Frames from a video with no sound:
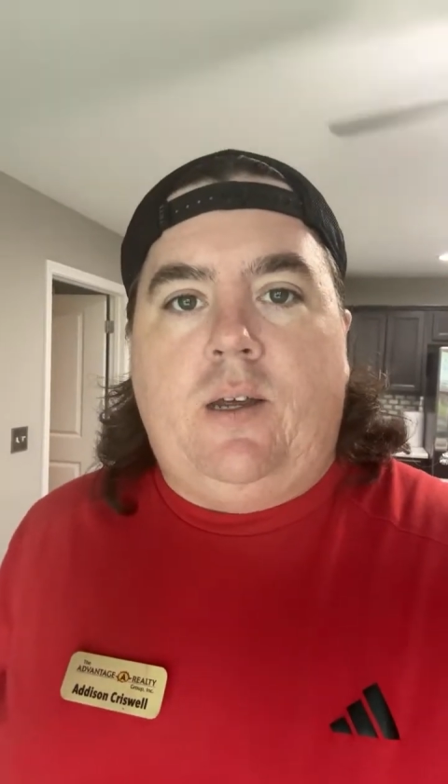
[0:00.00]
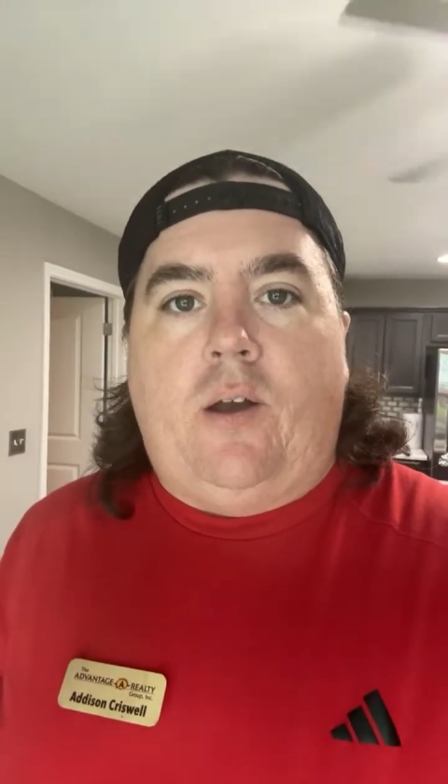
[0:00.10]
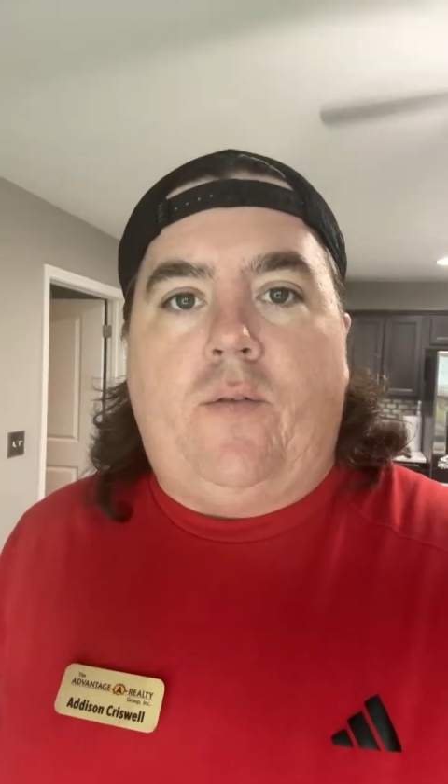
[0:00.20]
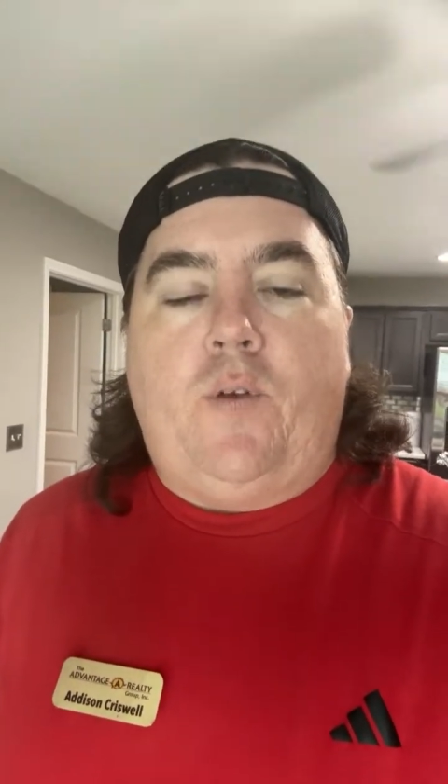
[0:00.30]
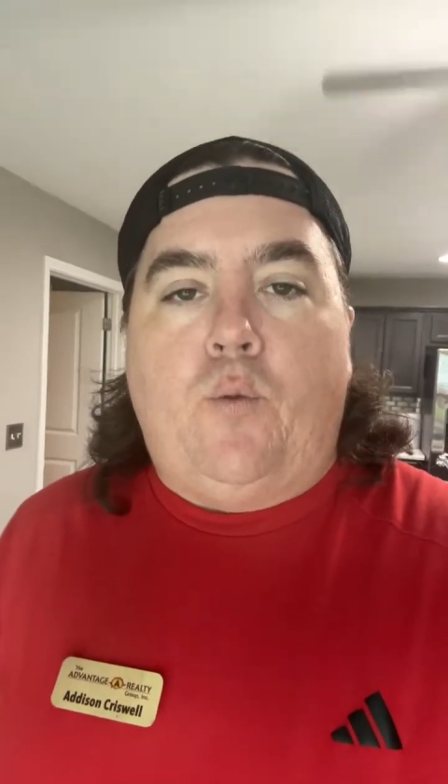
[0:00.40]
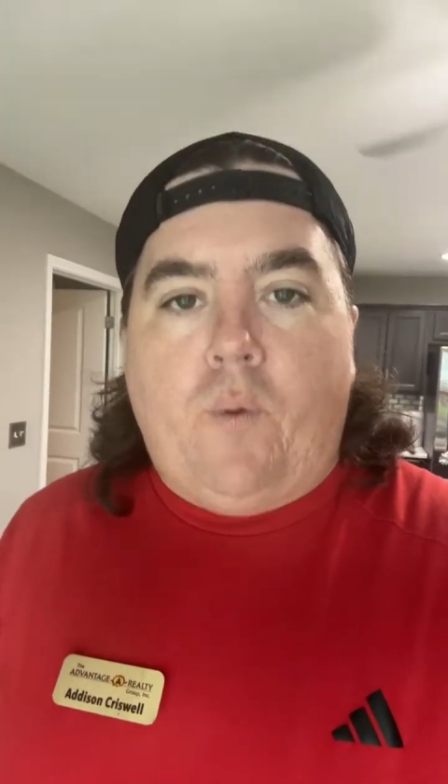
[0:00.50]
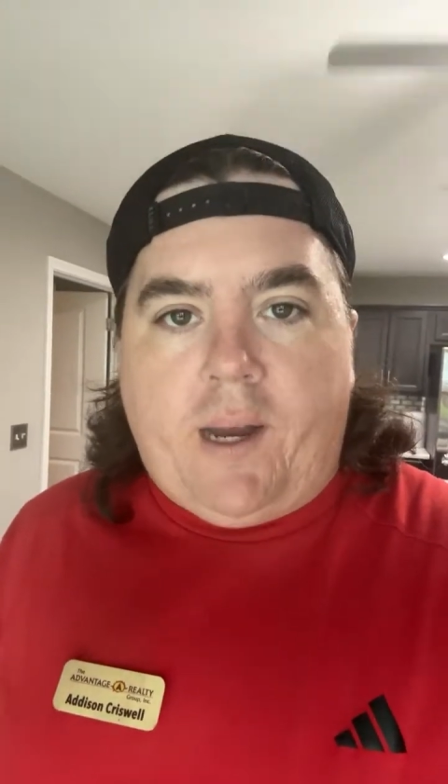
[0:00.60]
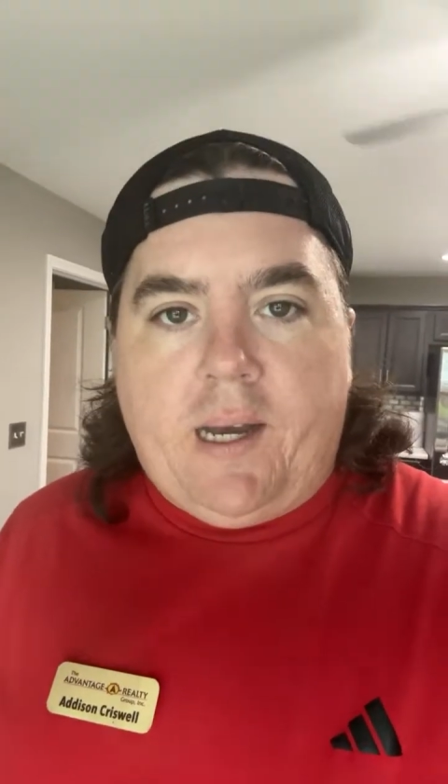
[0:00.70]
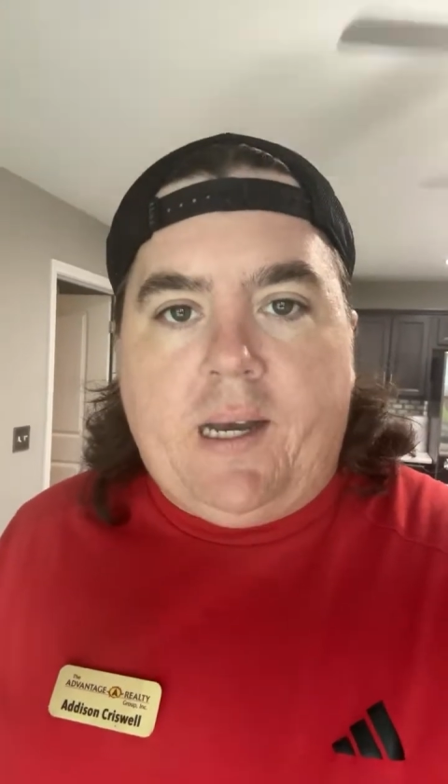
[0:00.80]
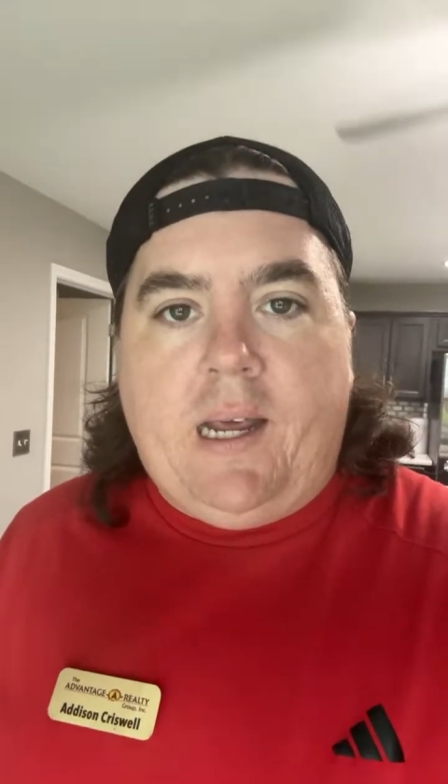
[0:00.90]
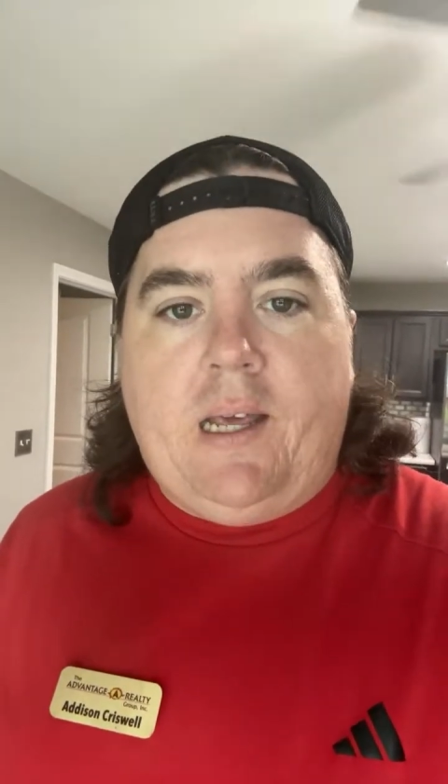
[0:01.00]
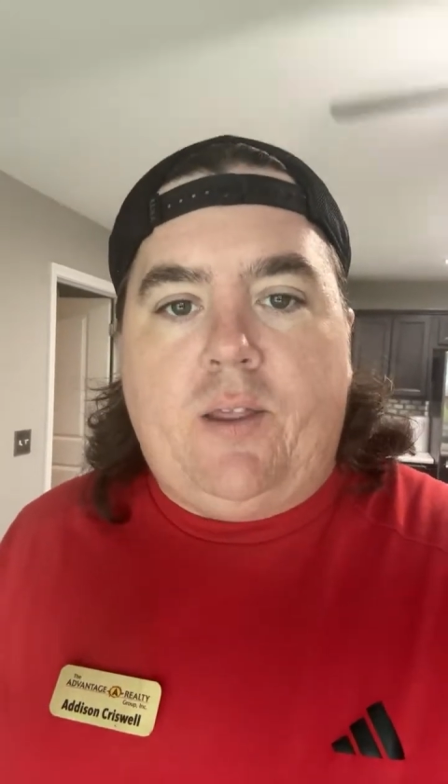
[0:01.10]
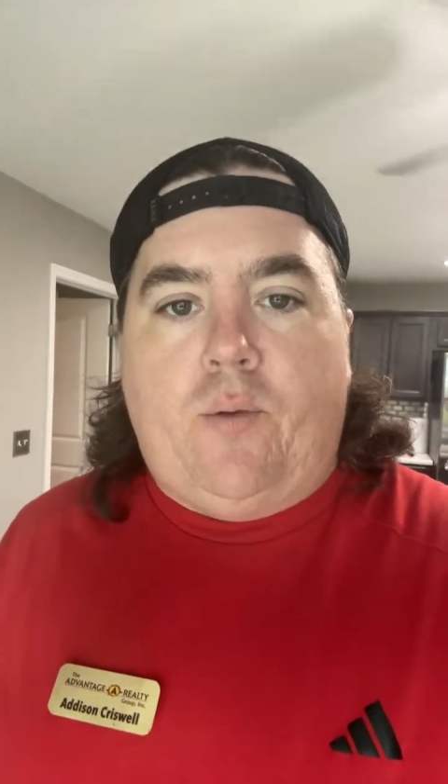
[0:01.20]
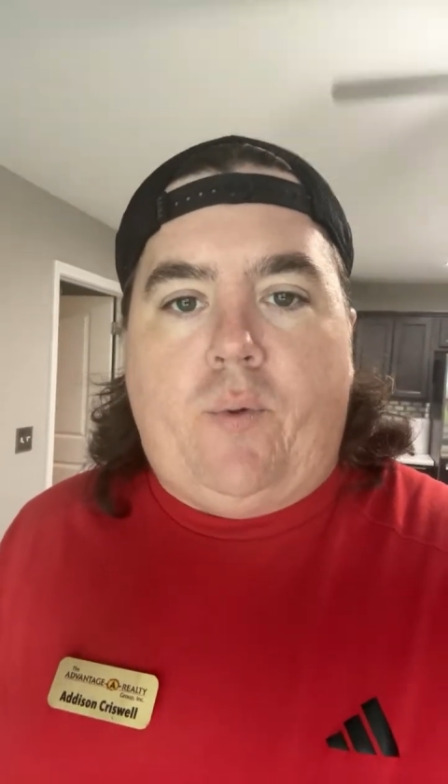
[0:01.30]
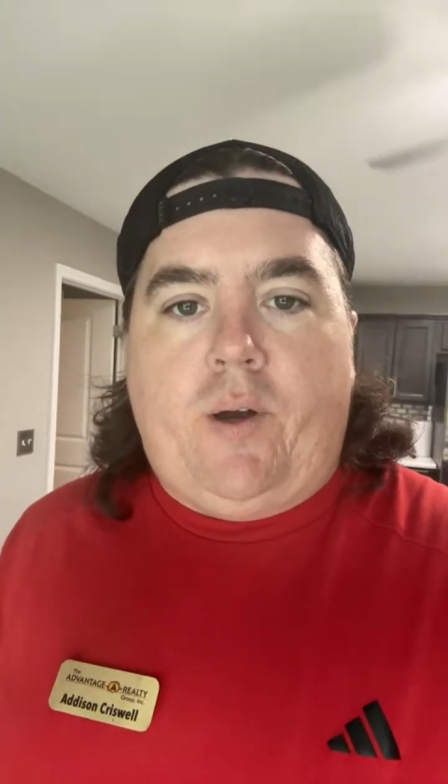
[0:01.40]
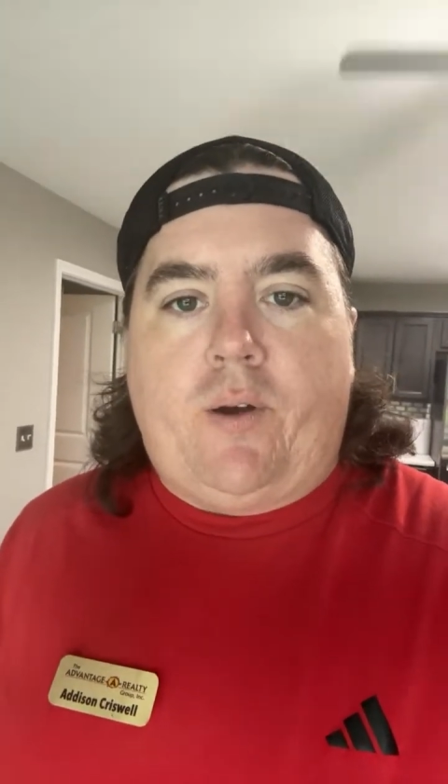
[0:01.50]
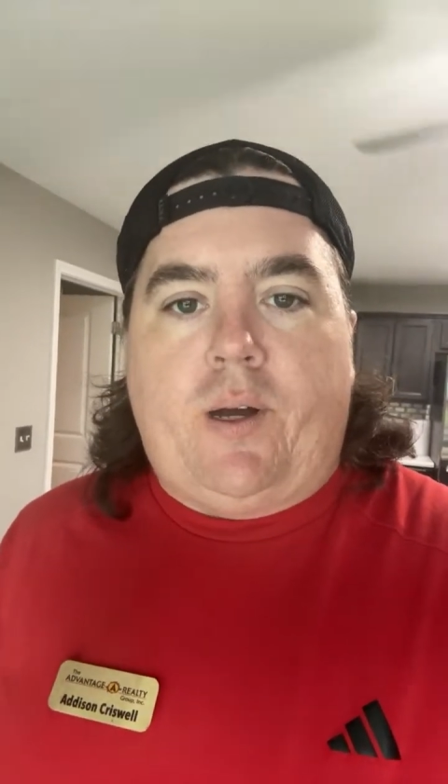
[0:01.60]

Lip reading: You know, if you rented it, the renter